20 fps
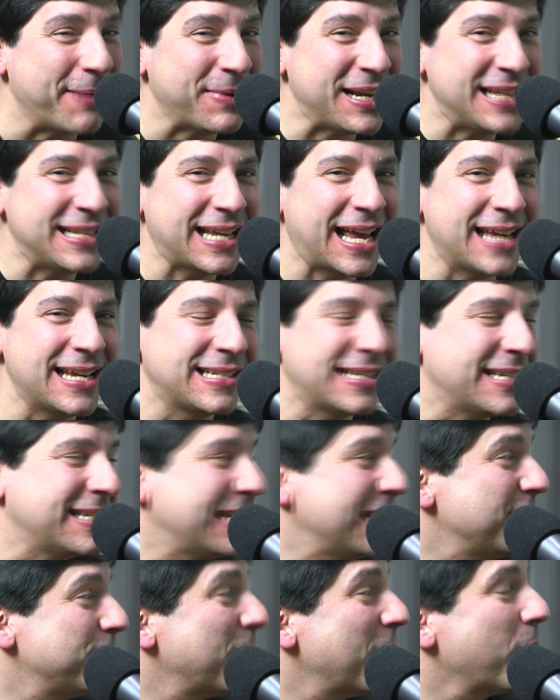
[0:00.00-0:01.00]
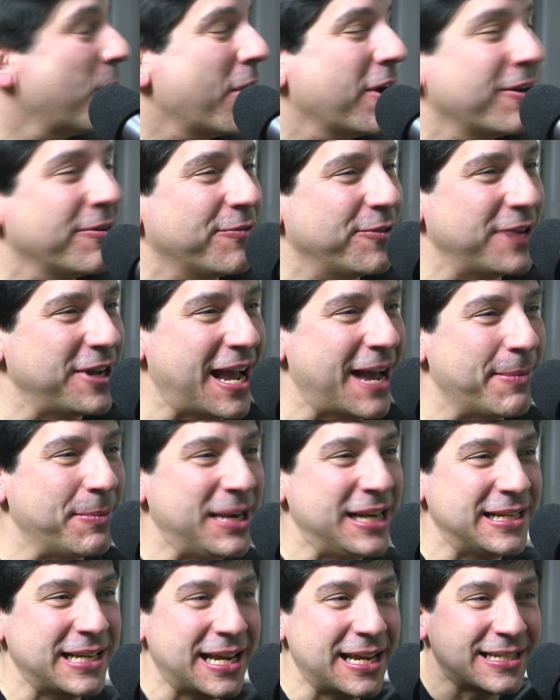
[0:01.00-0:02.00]
how many days since he's been working for you? How
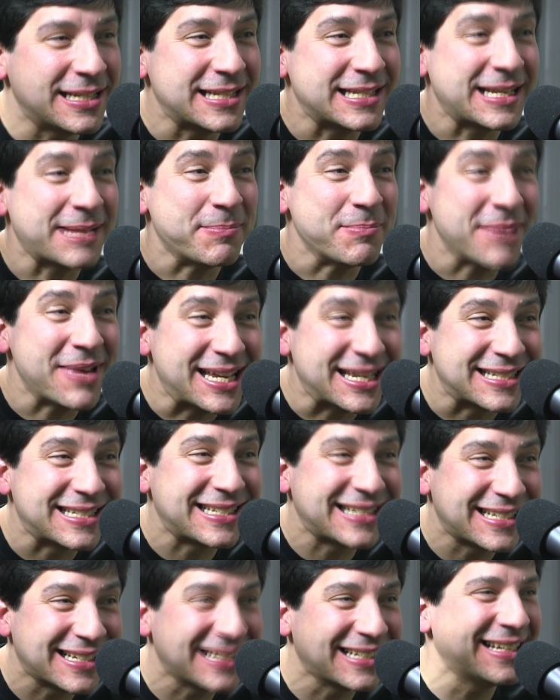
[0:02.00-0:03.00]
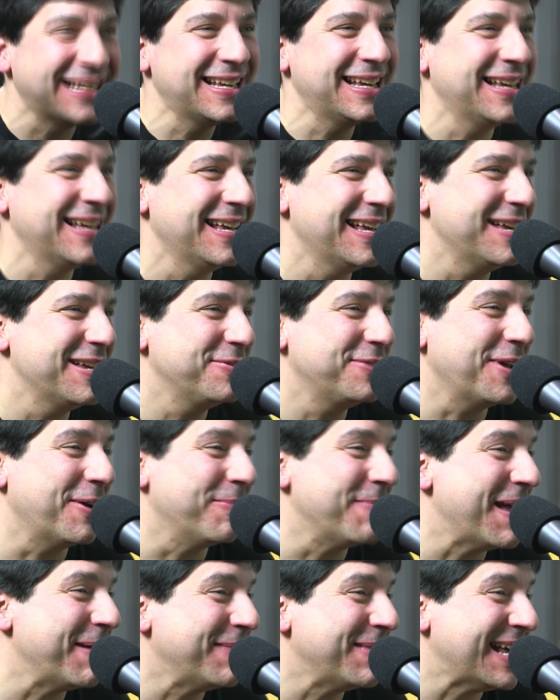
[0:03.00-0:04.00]
many days has he missed?
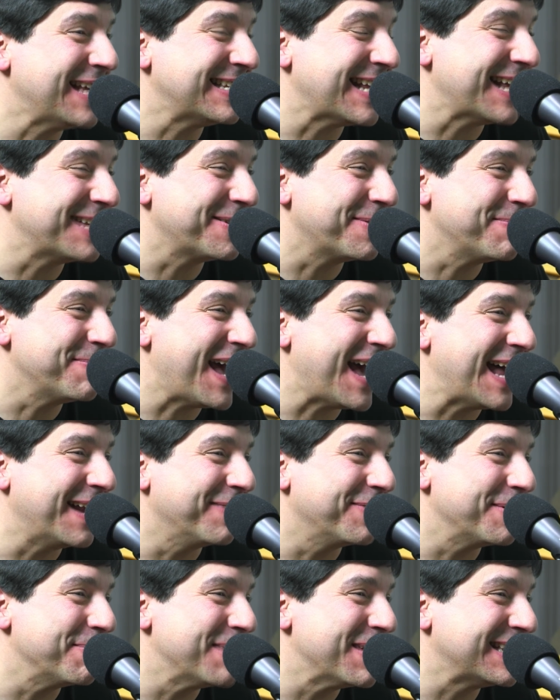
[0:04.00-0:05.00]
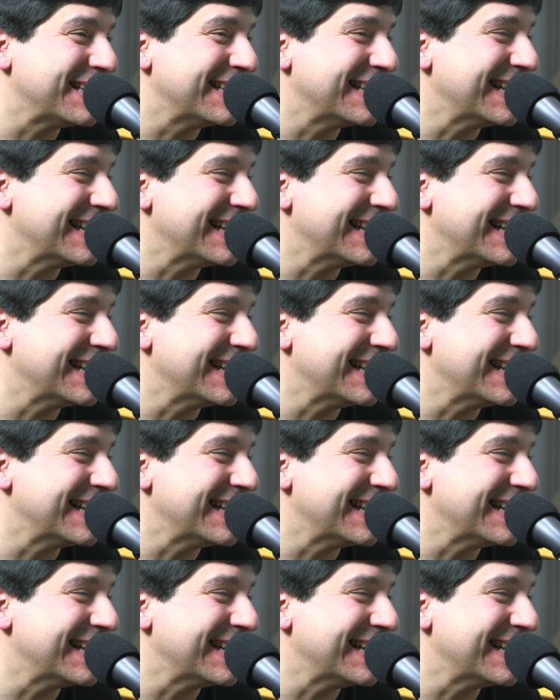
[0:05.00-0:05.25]
So maybe that's not so bad if he misses.